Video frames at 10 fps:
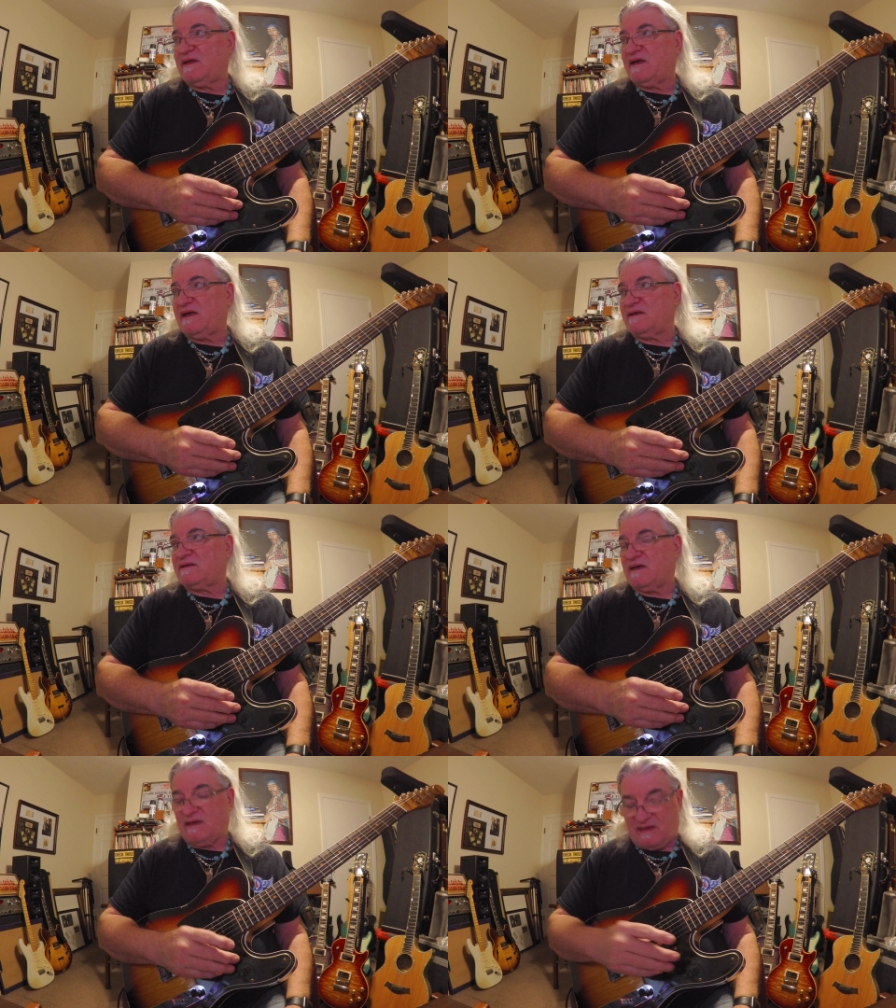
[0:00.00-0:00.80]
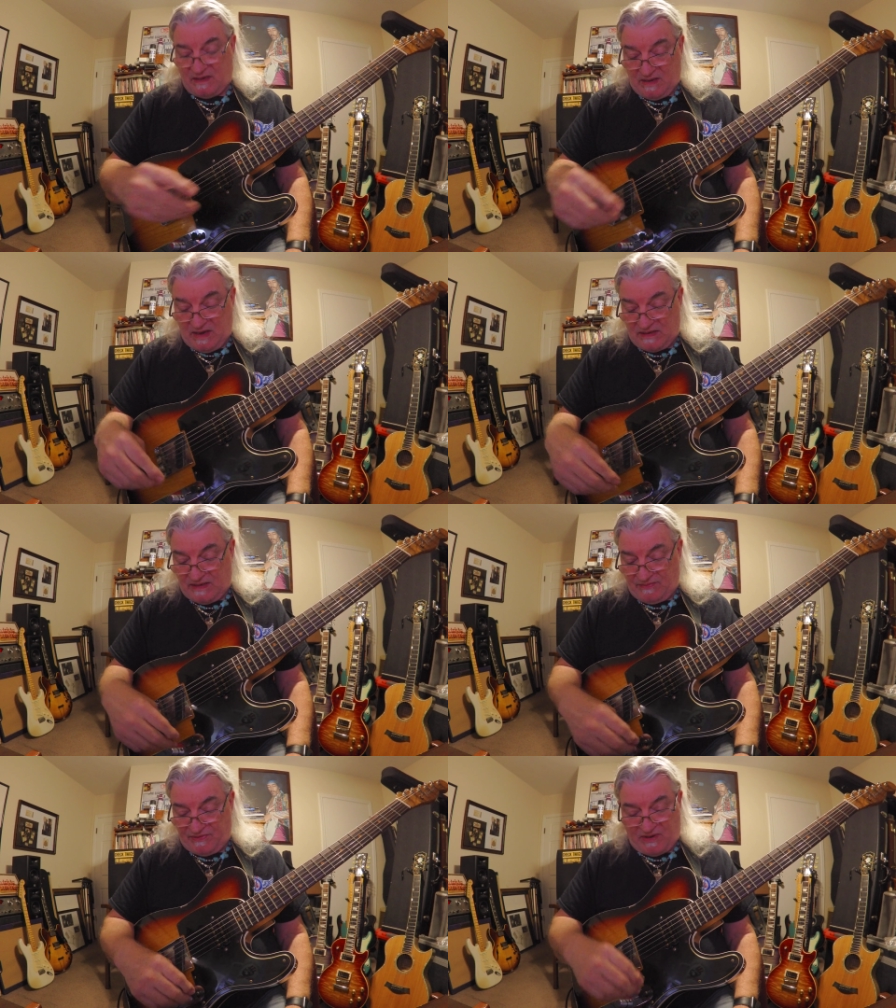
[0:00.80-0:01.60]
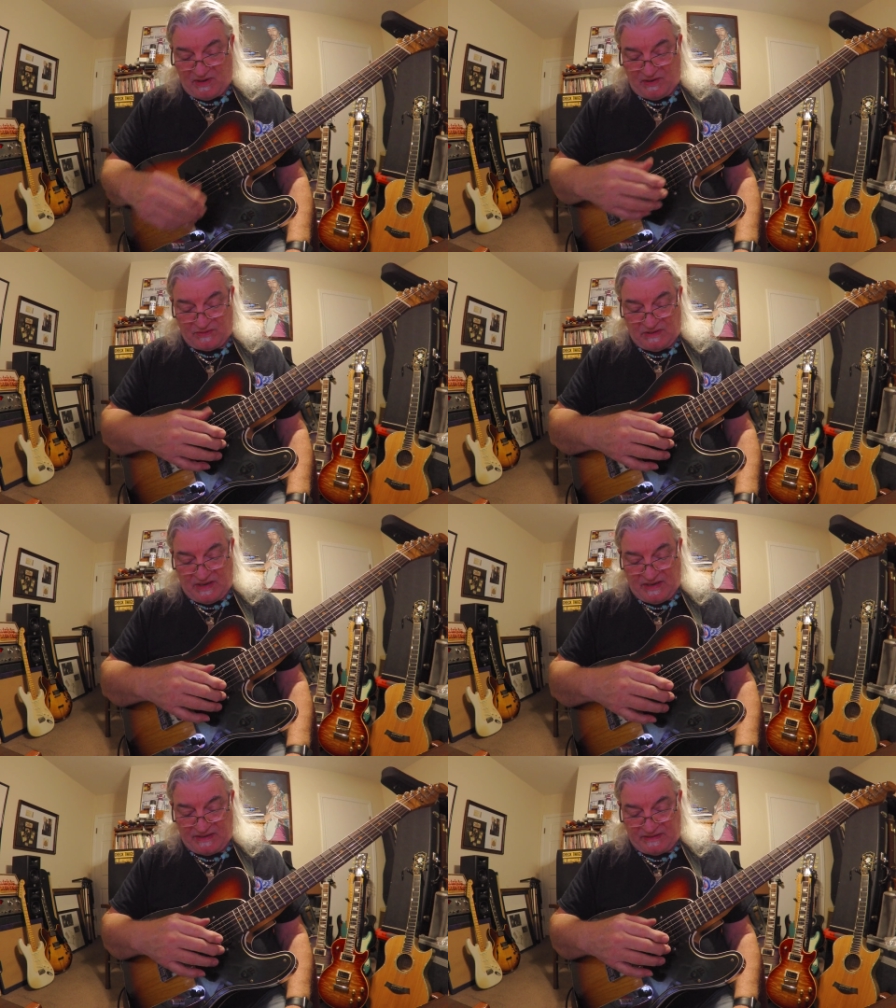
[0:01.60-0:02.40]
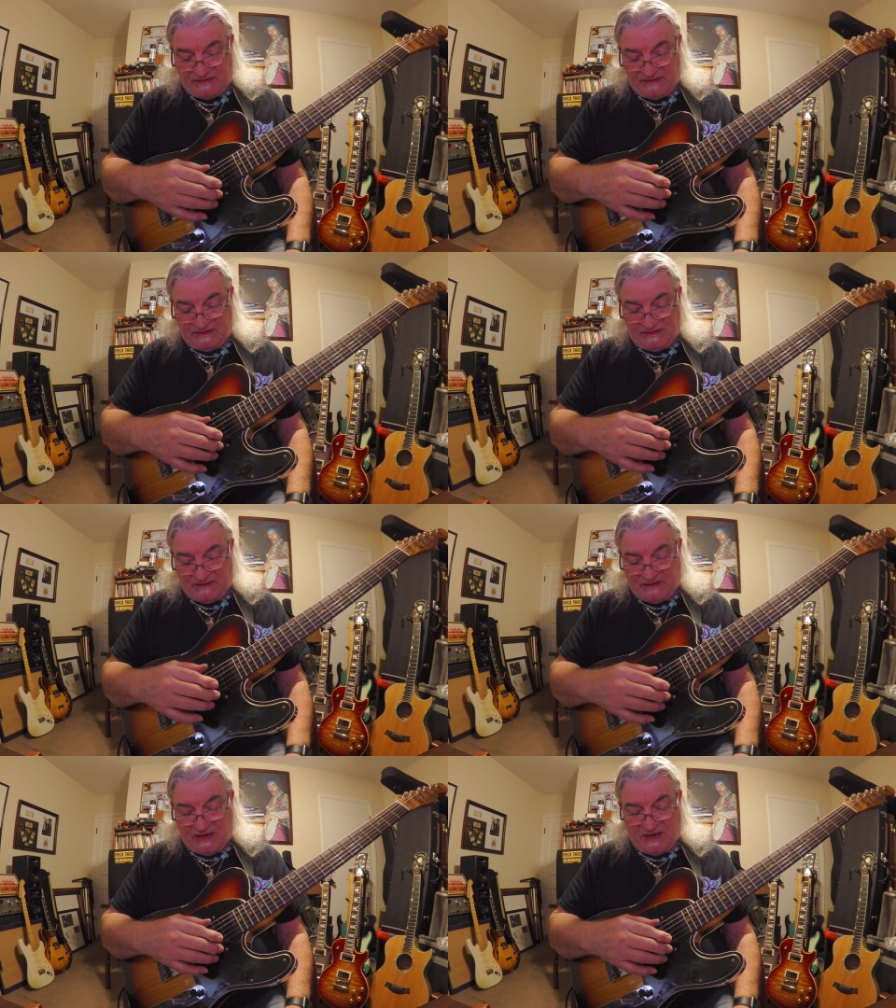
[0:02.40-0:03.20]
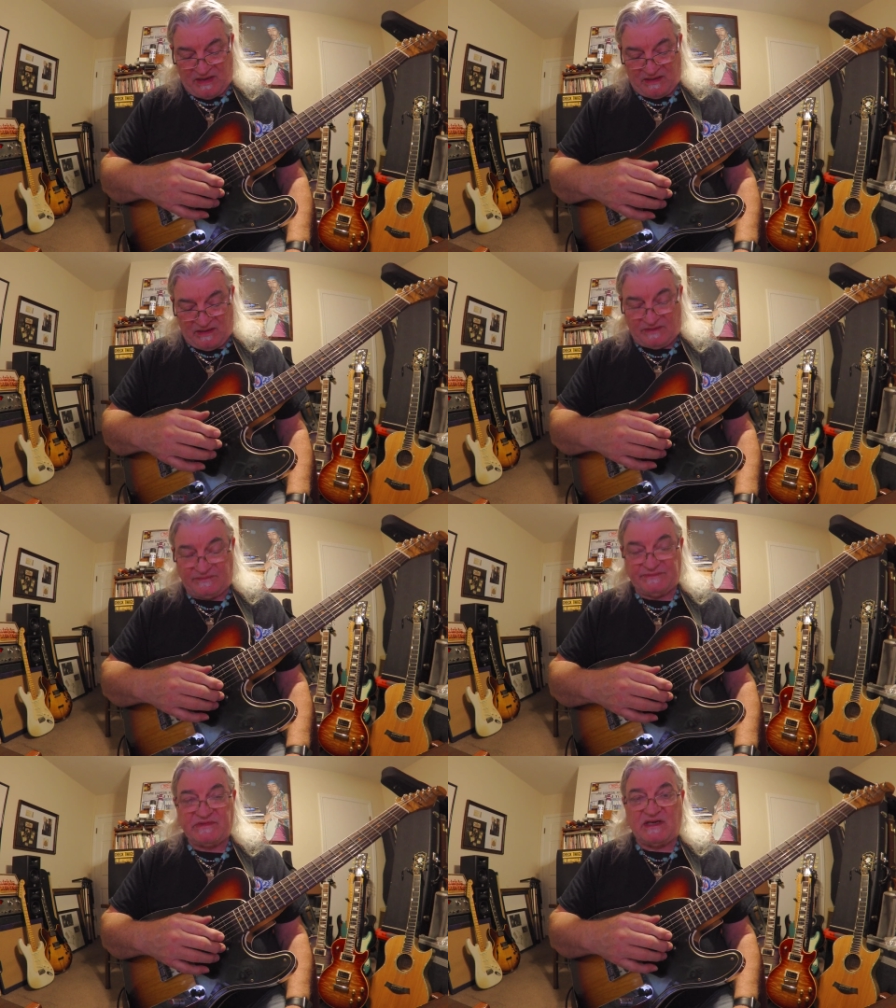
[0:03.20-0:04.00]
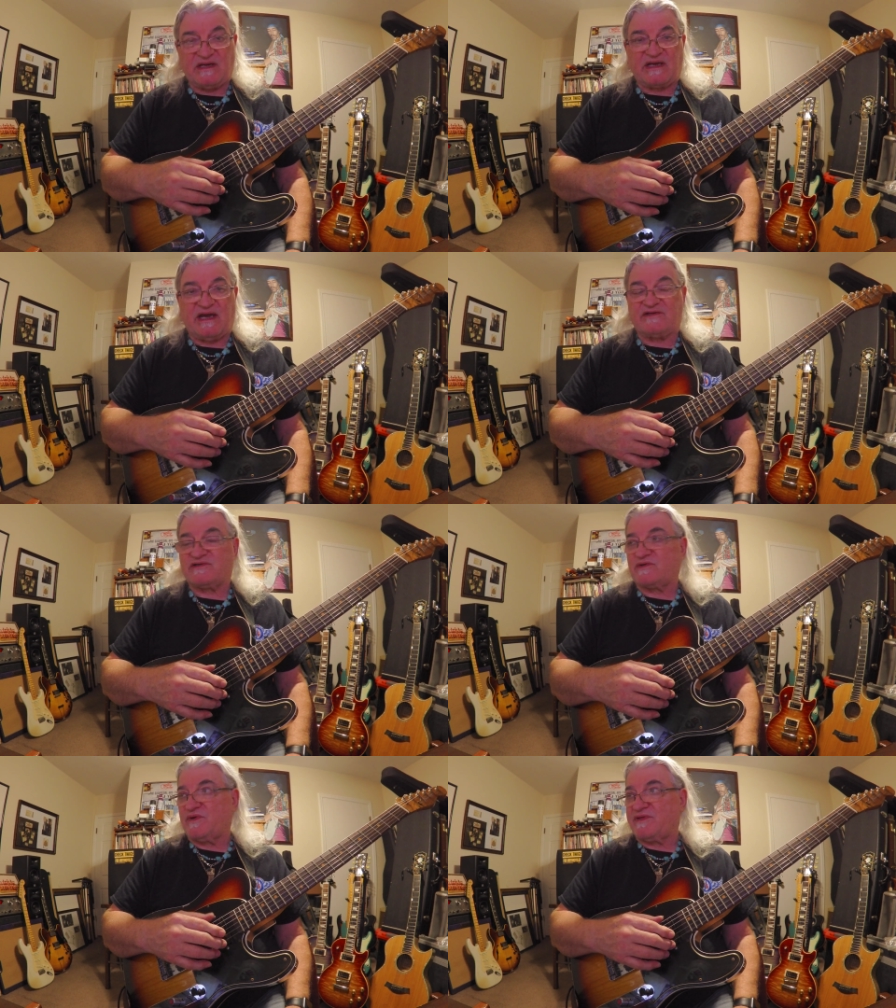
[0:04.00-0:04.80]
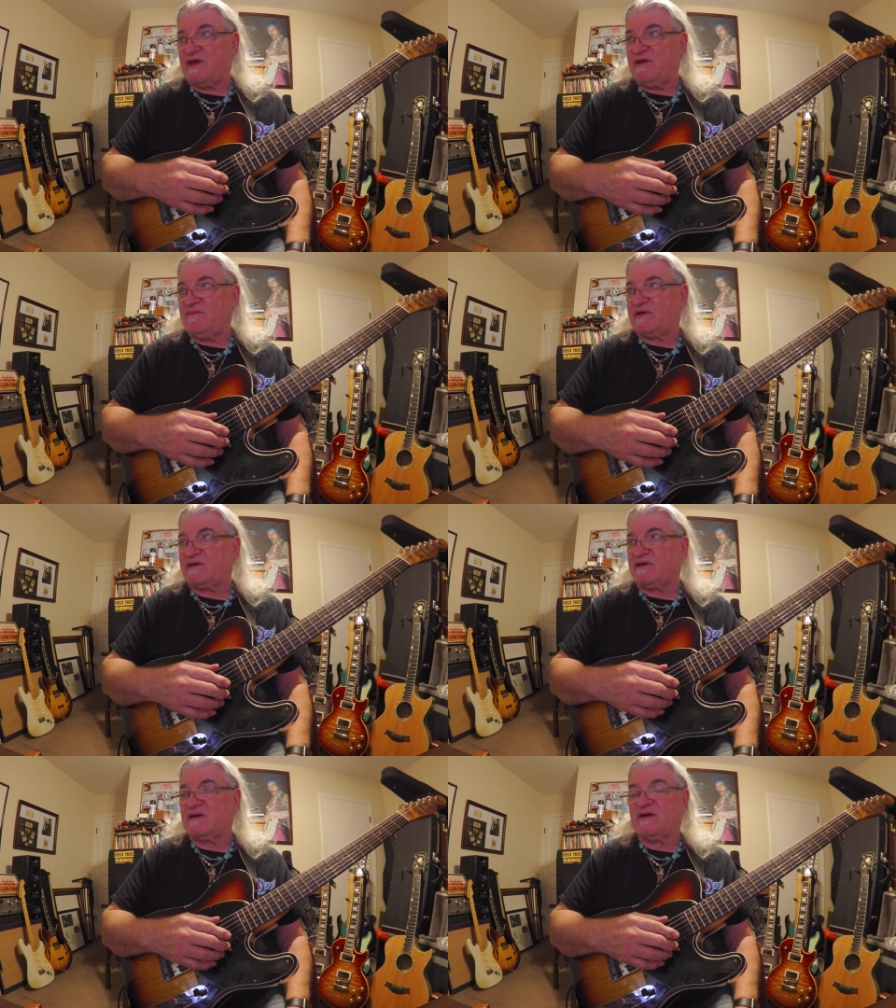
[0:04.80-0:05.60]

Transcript: And I never thought I would like a Telecaster with a humbucker,